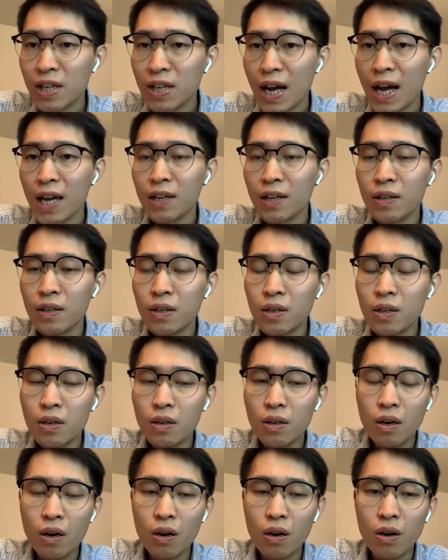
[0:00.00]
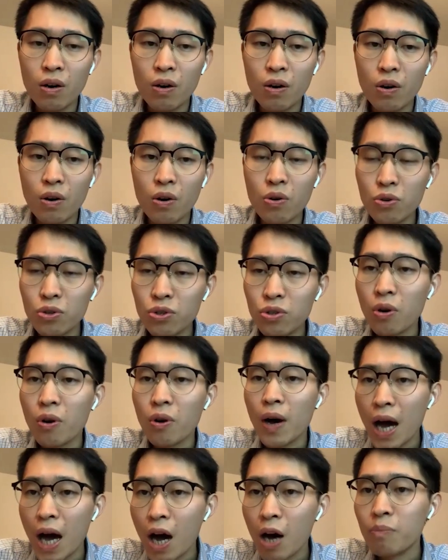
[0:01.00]
side uh, also
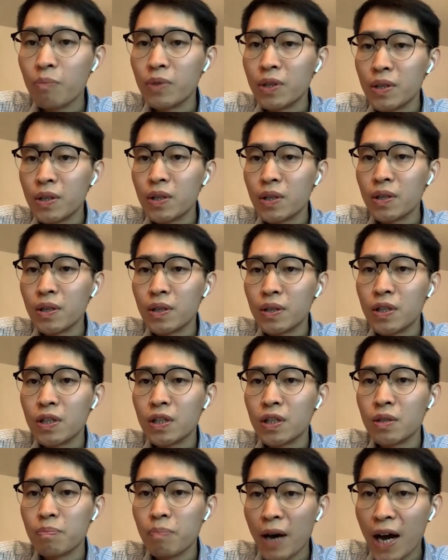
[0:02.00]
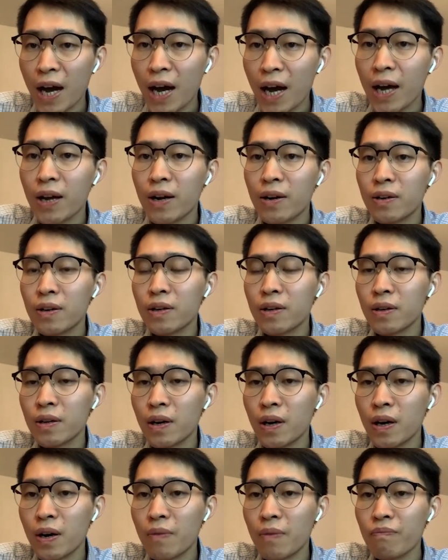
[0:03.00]
helped inspire
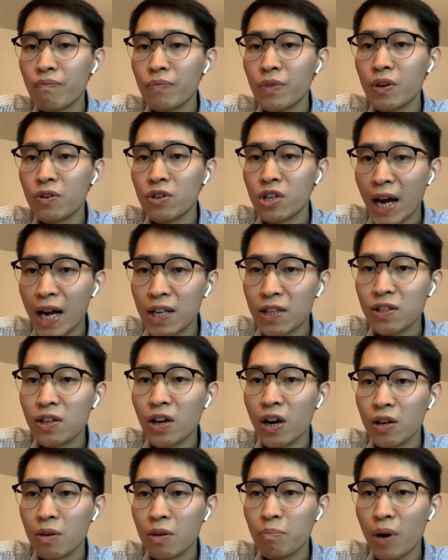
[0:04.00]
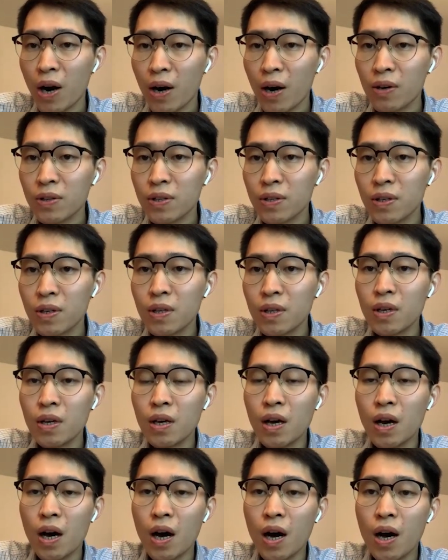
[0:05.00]
um, their Chinese counterparts
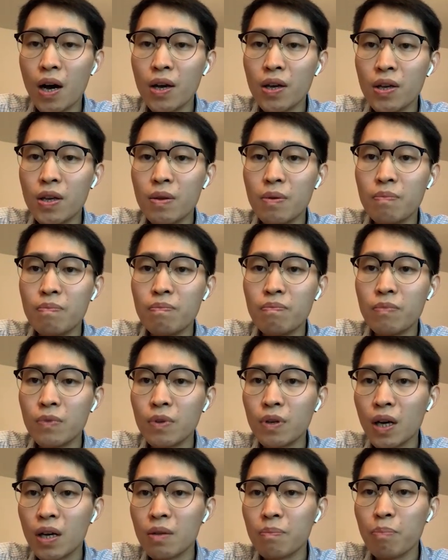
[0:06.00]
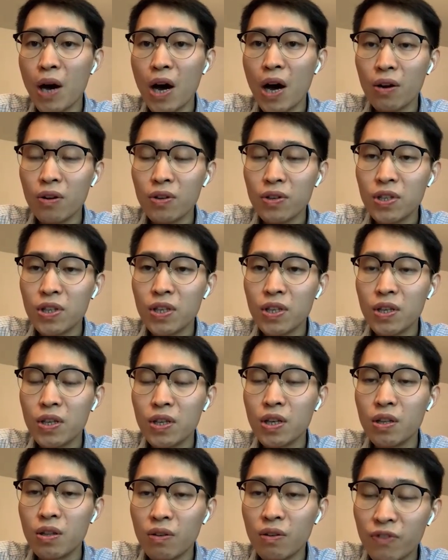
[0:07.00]
uh, in kind of
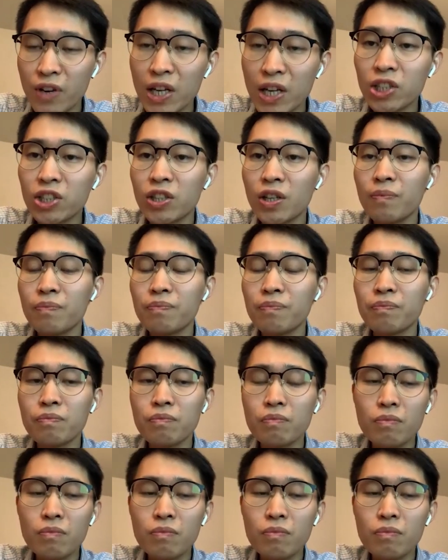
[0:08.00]
policy innovation.